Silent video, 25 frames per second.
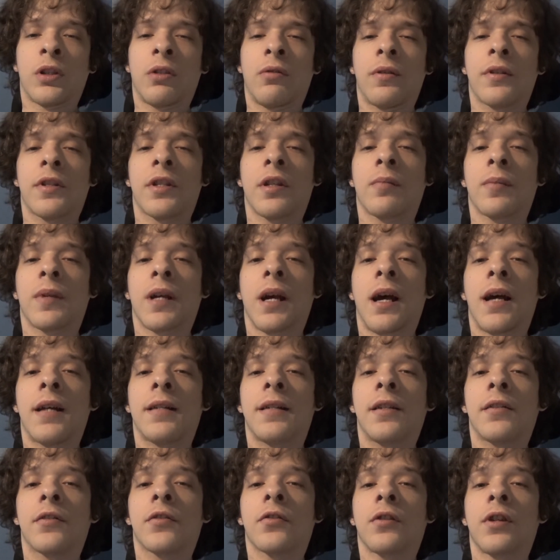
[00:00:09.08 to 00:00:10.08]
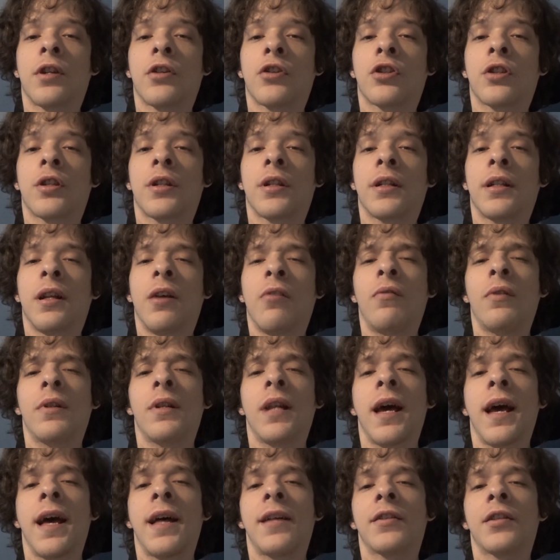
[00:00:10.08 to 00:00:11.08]
what's up guys, it's Christian and I want to
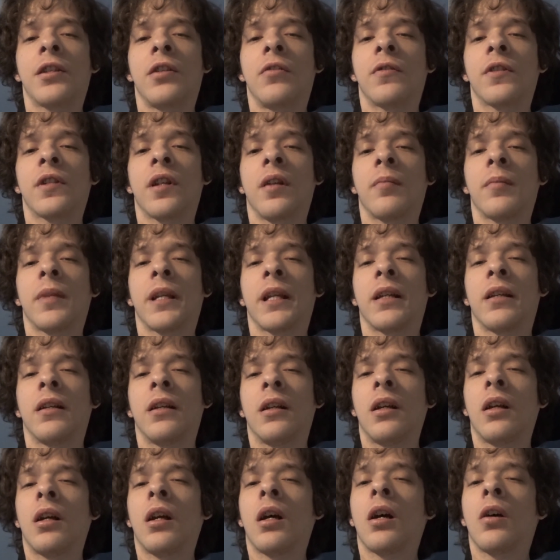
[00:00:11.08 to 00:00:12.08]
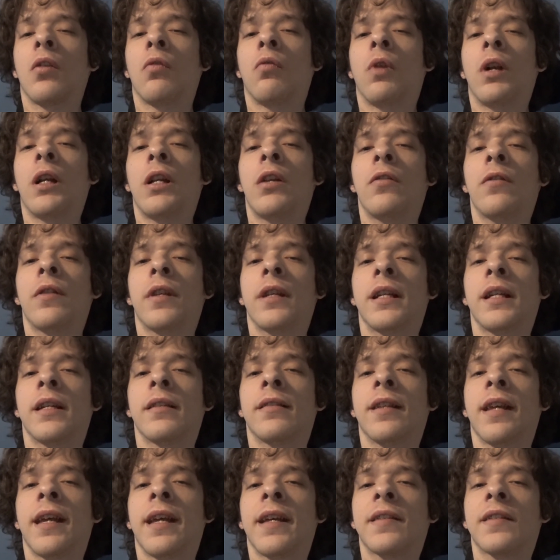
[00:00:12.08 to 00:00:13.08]
ask you something. What do you think it
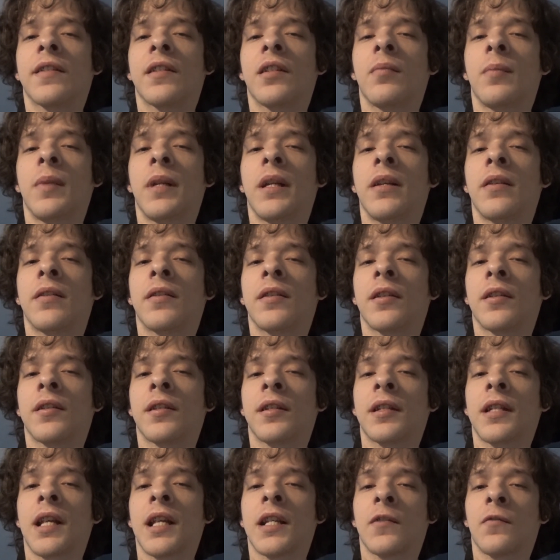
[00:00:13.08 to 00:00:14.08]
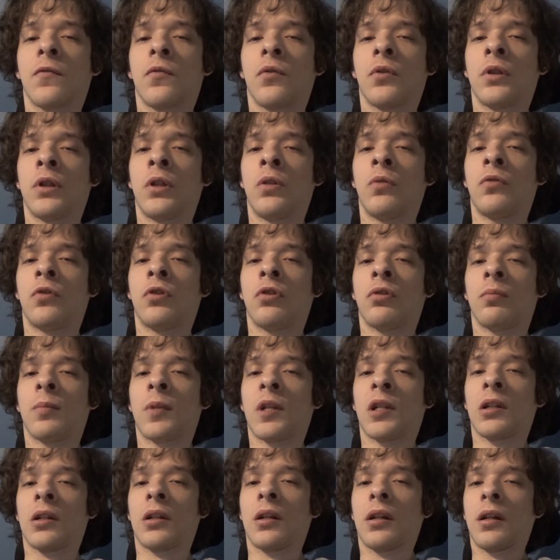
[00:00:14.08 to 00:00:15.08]
takes to be a successful
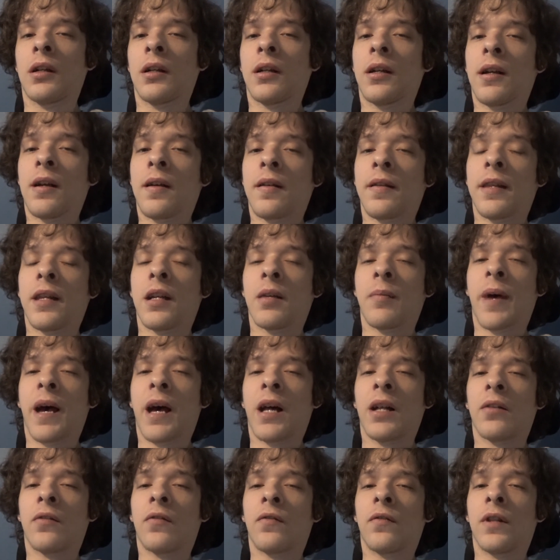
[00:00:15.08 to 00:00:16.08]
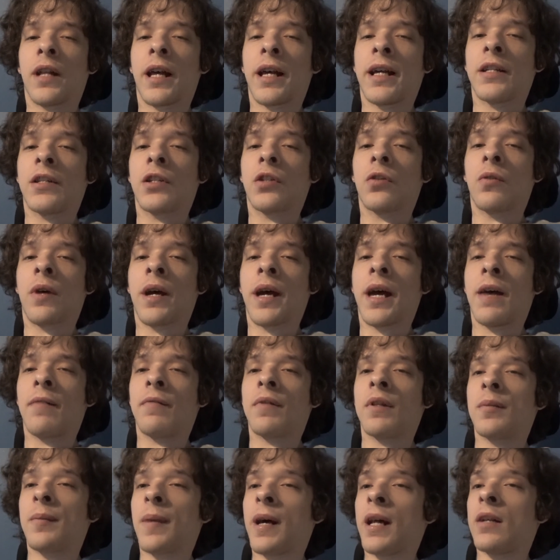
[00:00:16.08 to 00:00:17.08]
YouTuber? The amount of likes you have,
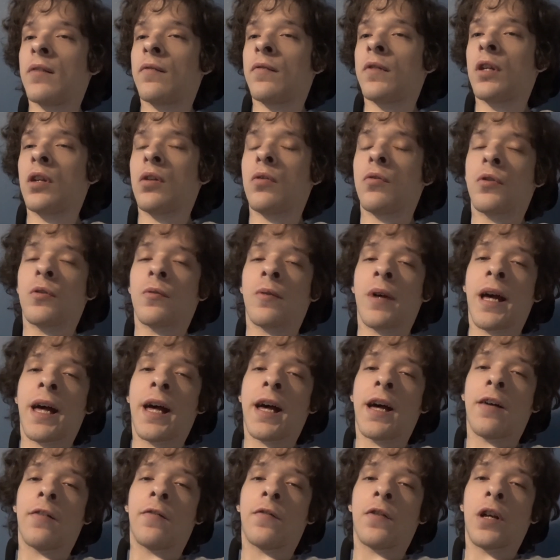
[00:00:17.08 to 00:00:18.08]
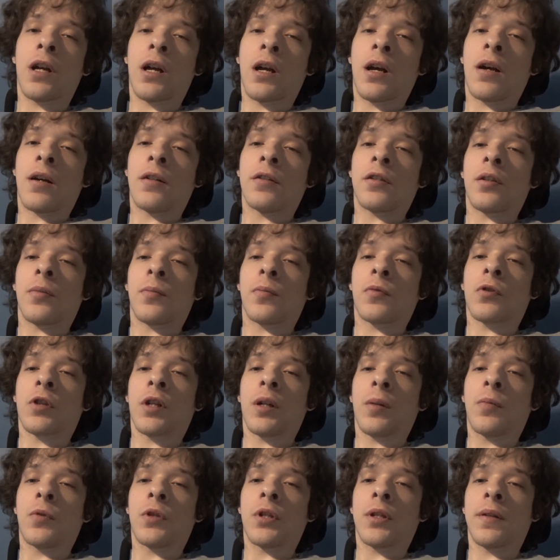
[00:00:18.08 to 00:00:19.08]
the amount of views you have,
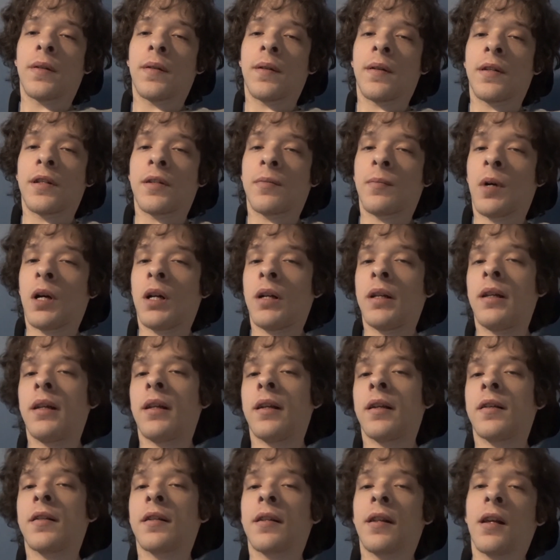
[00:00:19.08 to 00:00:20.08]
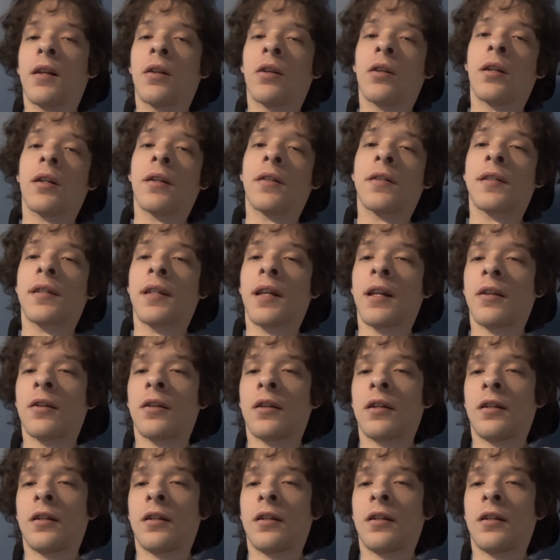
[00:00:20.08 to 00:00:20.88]
subscriptions, money, etc, etc.